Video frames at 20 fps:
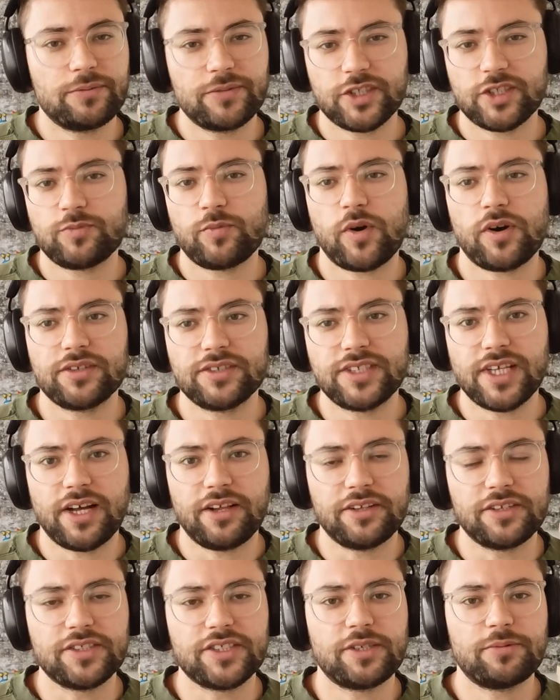just more
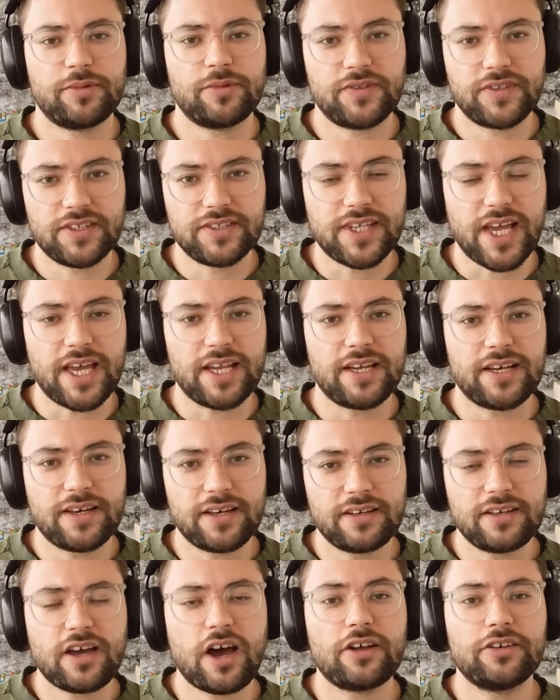intelligent with the
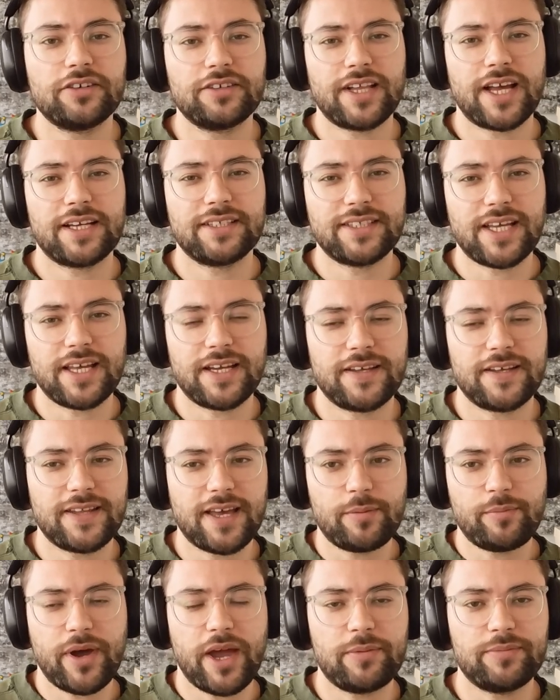data, underlying data
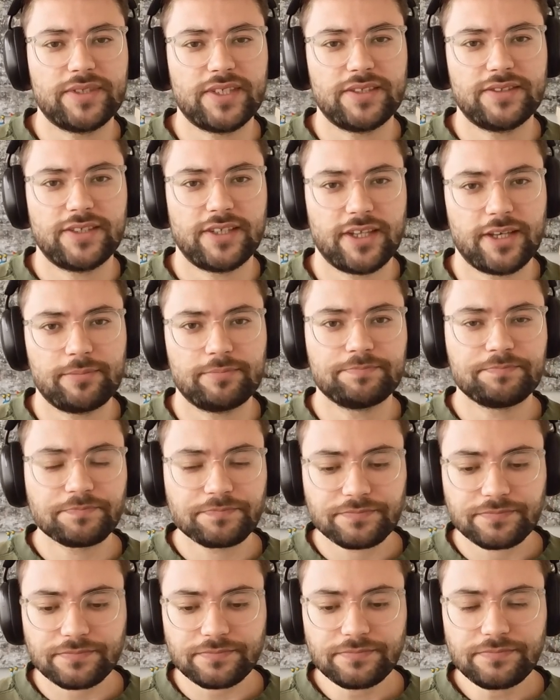that pipes into them.
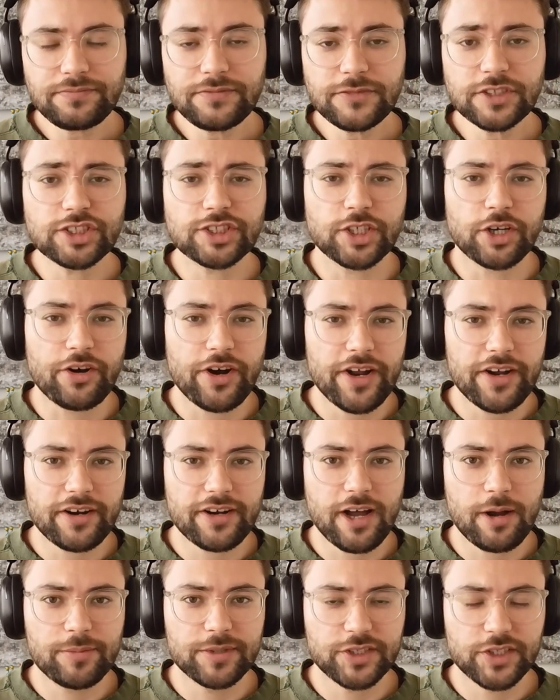So Creator
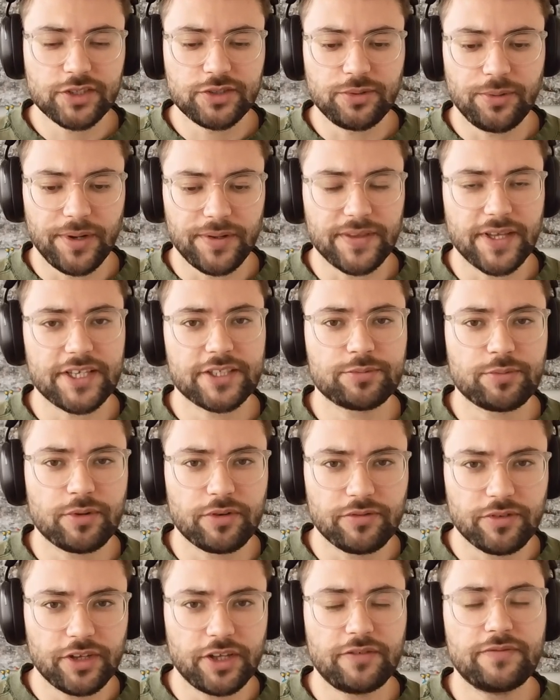Commerce is doing this. We're
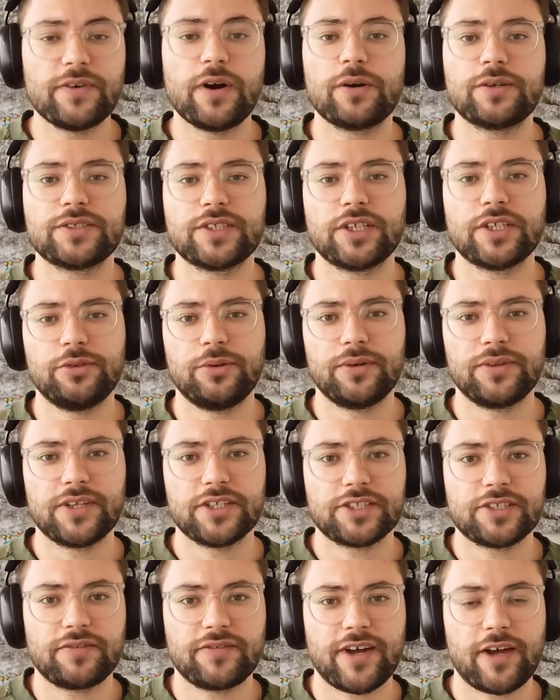really focused on doing
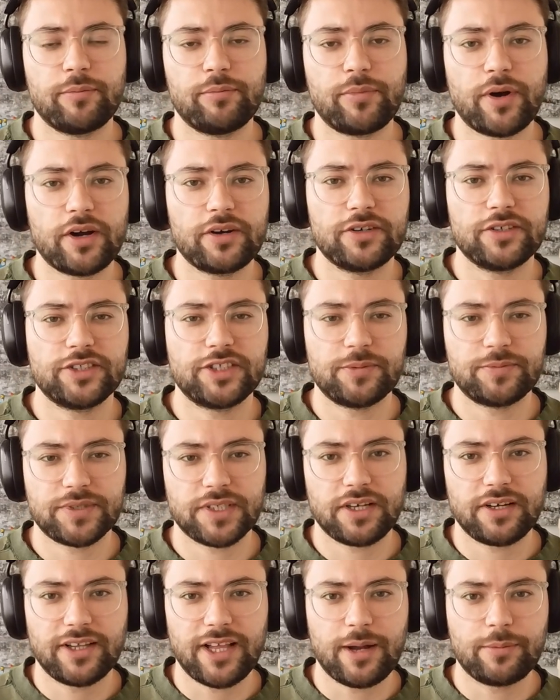this around partnerships
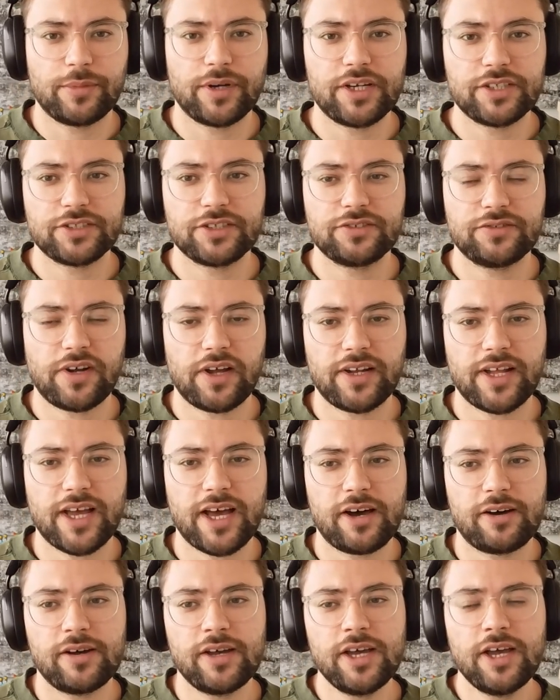and collaborations right
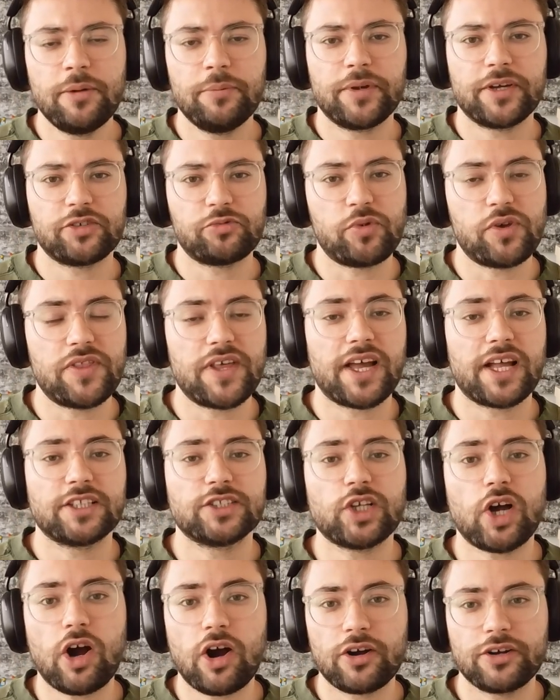now because we think it's
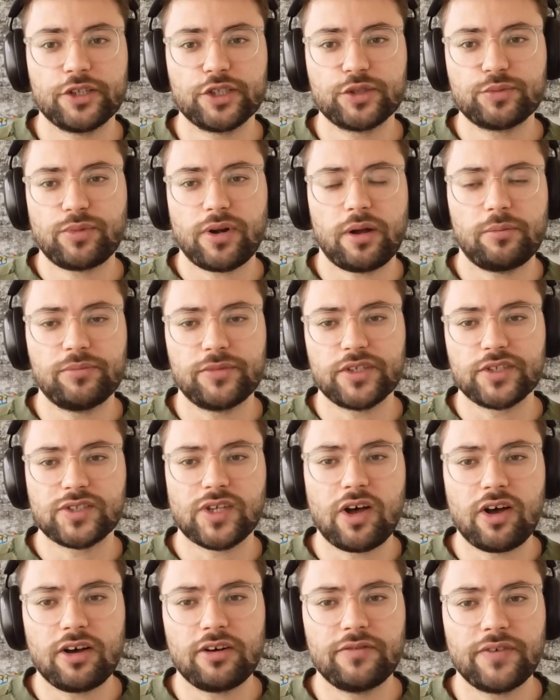the hardest problem to
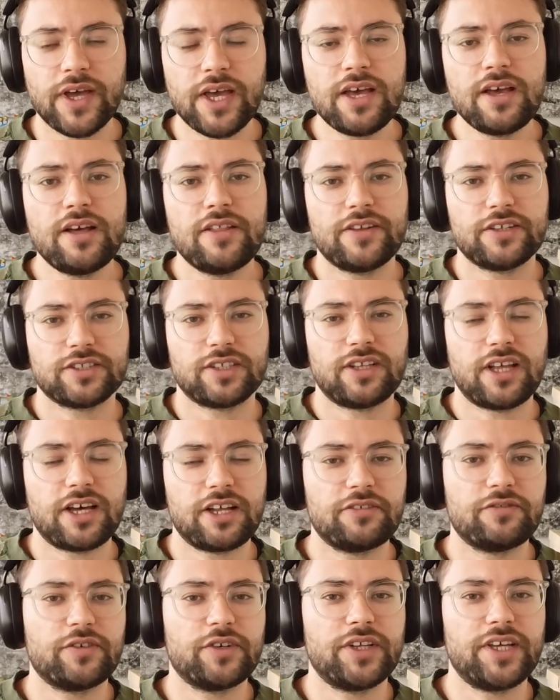solve. There's a lot
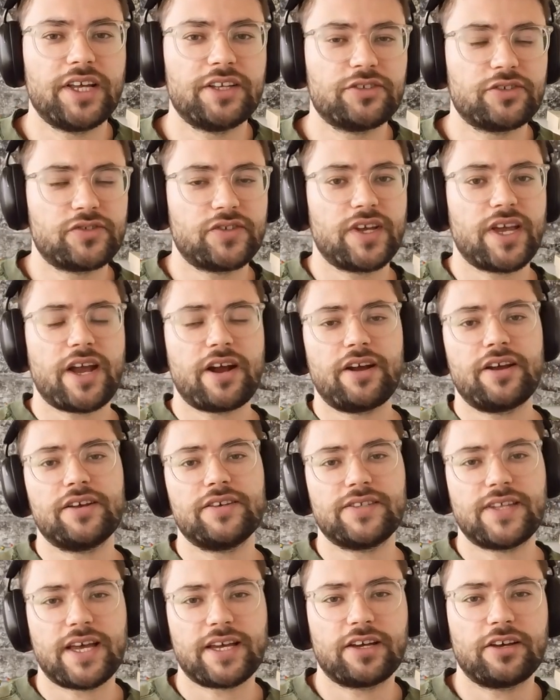of really interesting
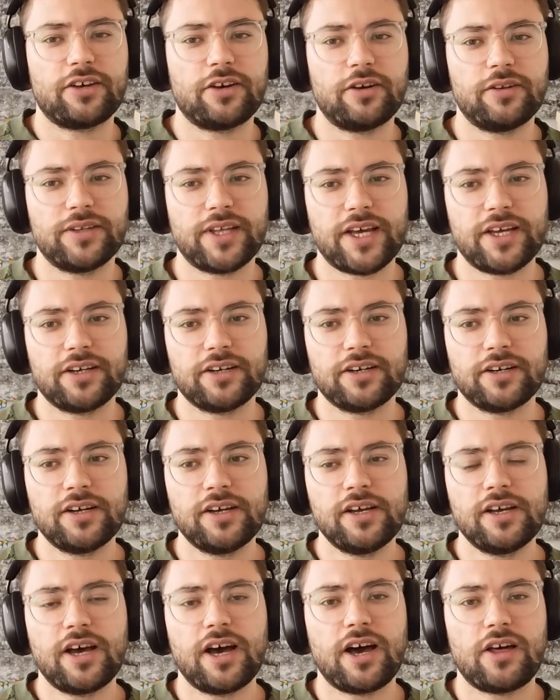areas that can go later
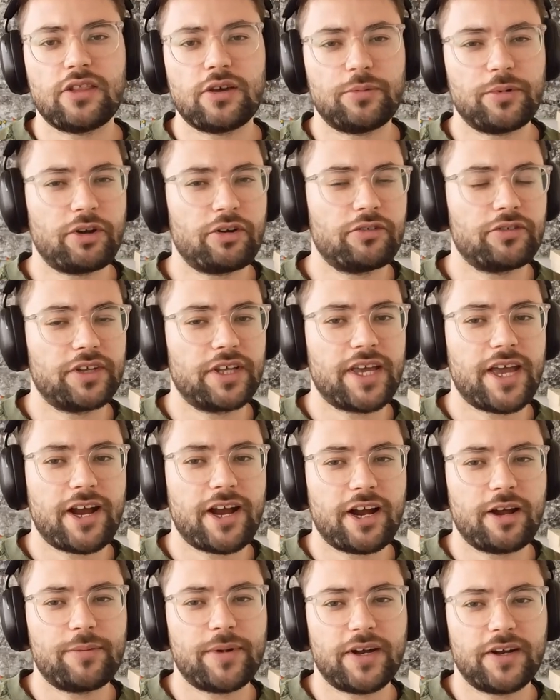that we don't really
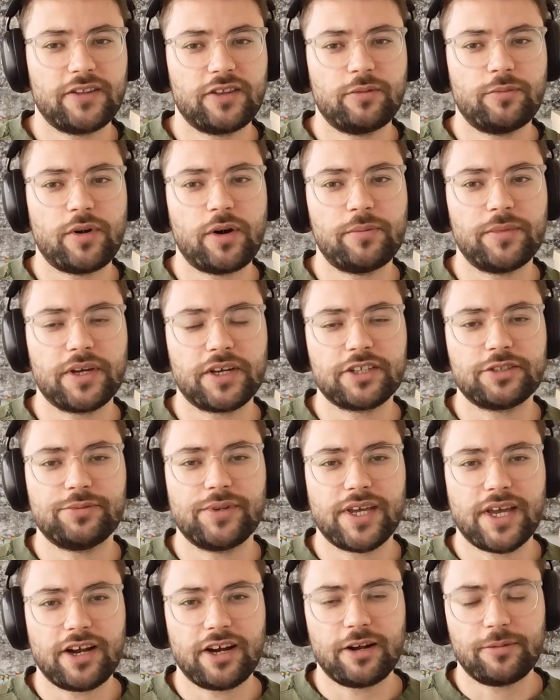care about at the moment because we
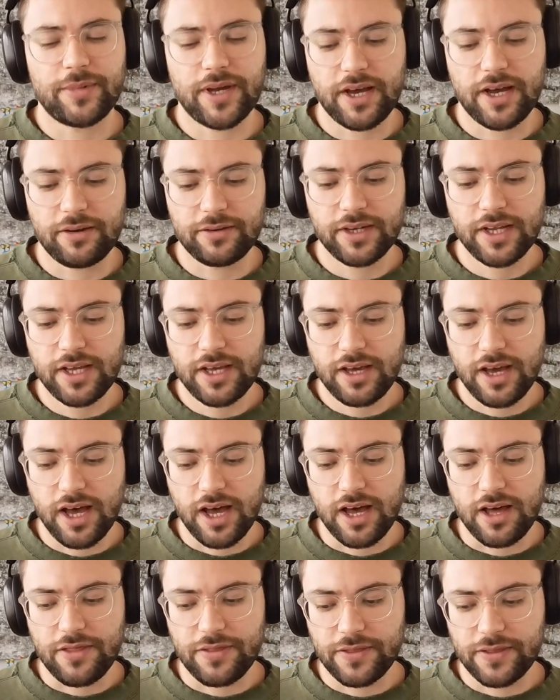care about
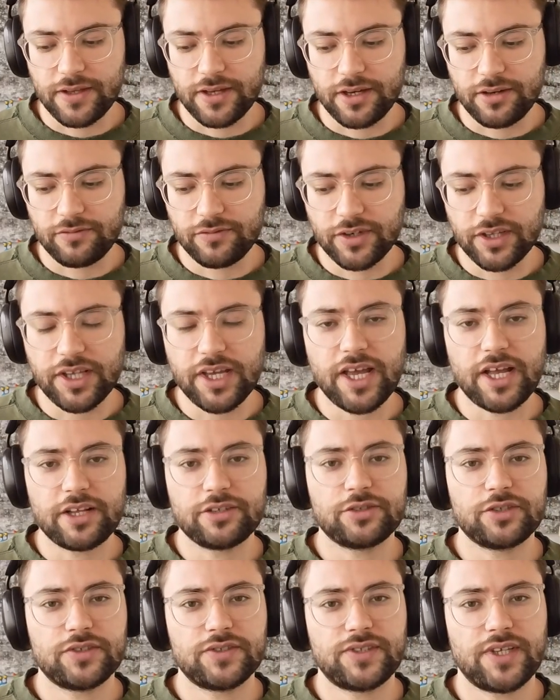the really
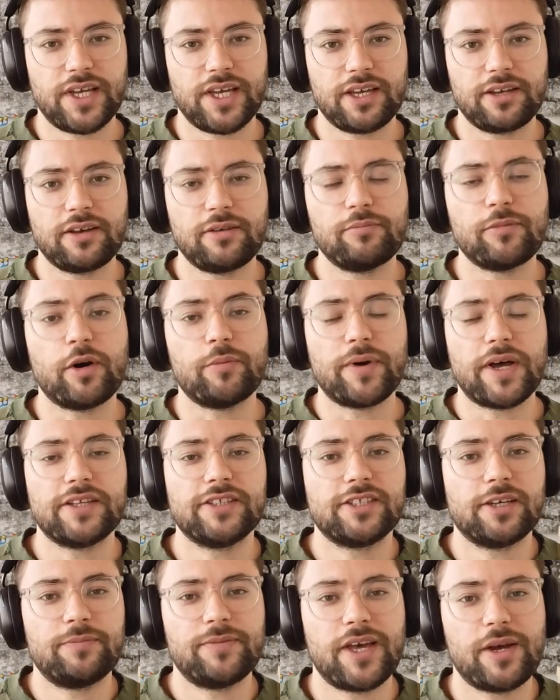interesting
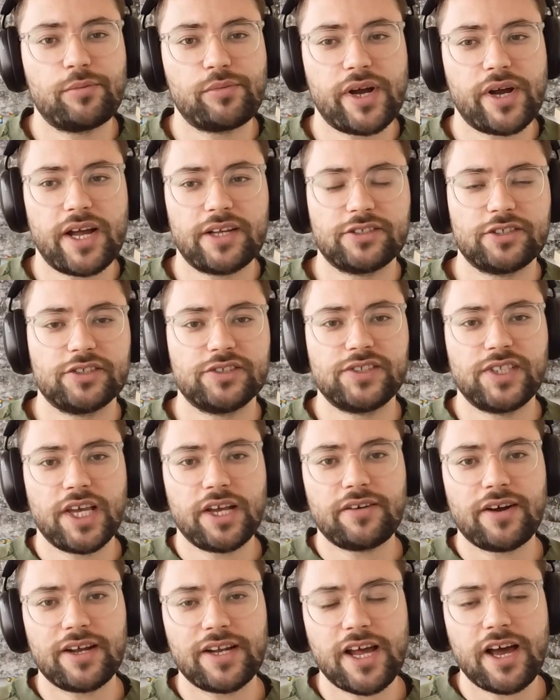momentum that brands are seeing
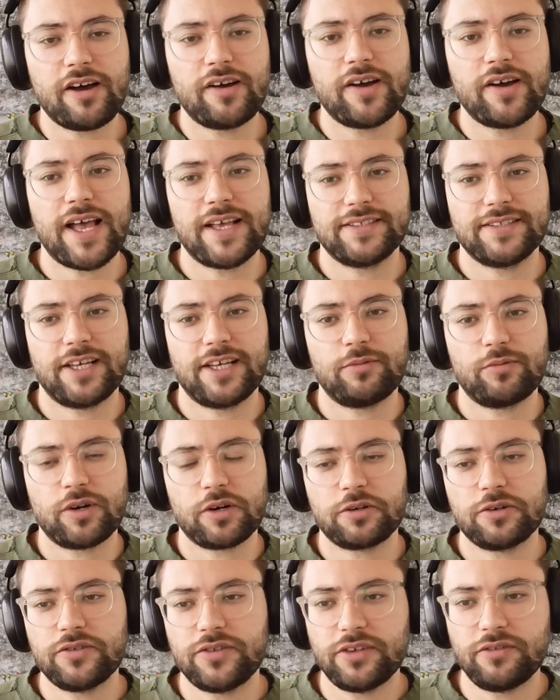right now as they work
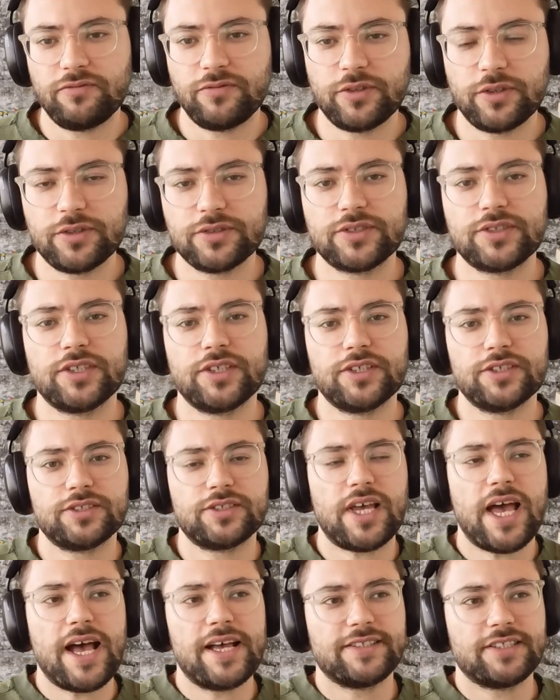with influencers,
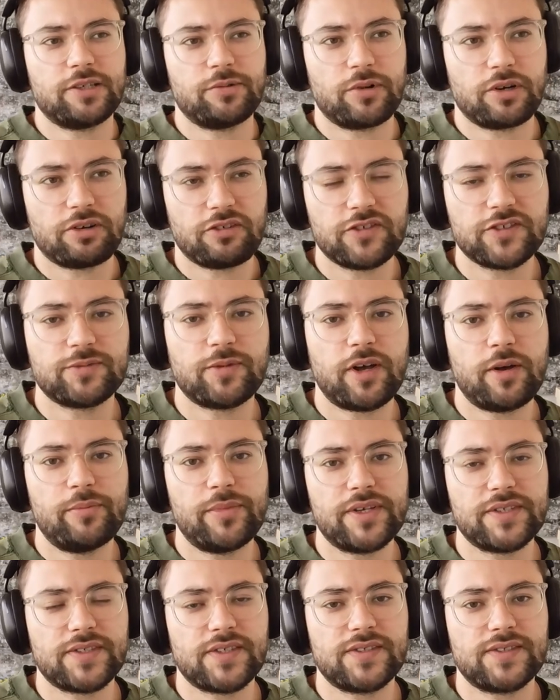as they work with small
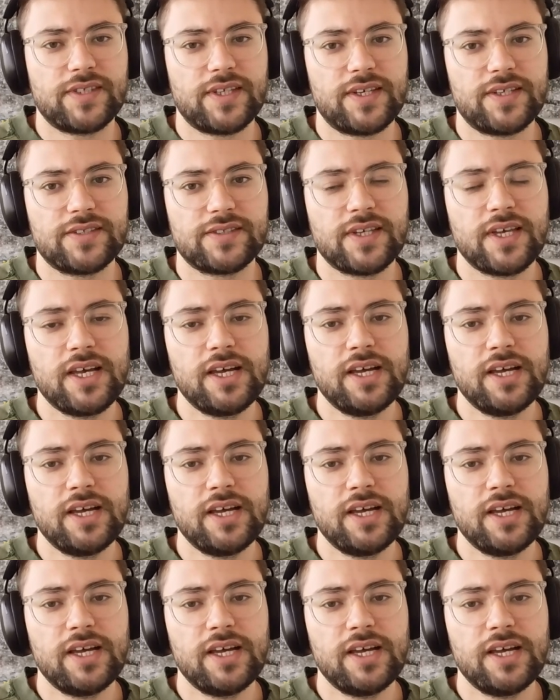businesses